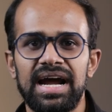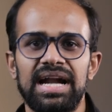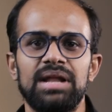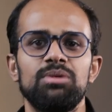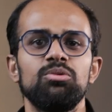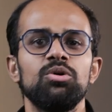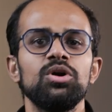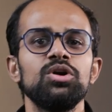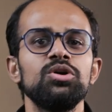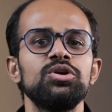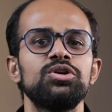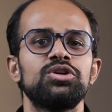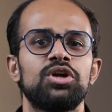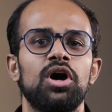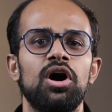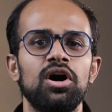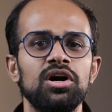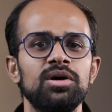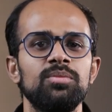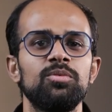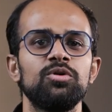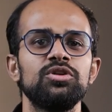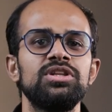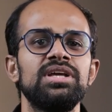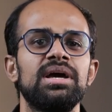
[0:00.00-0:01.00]
And I want to
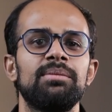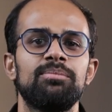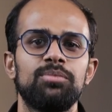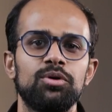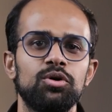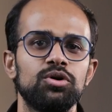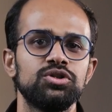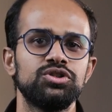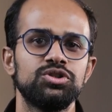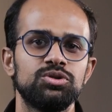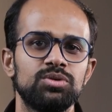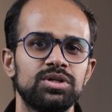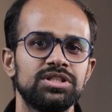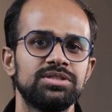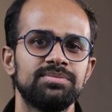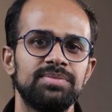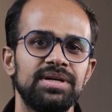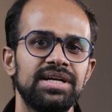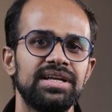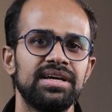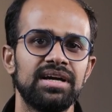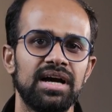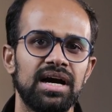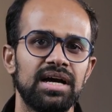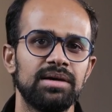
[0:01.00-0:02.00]
talk about the approach towards
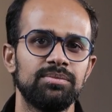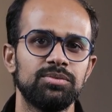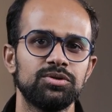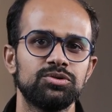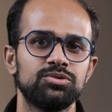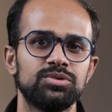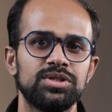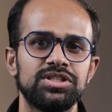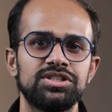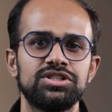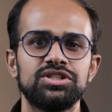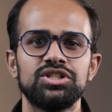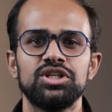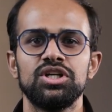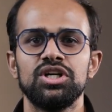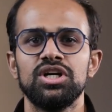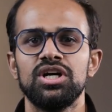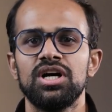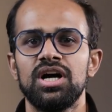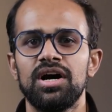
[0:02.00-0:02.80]
building Hyperswitch.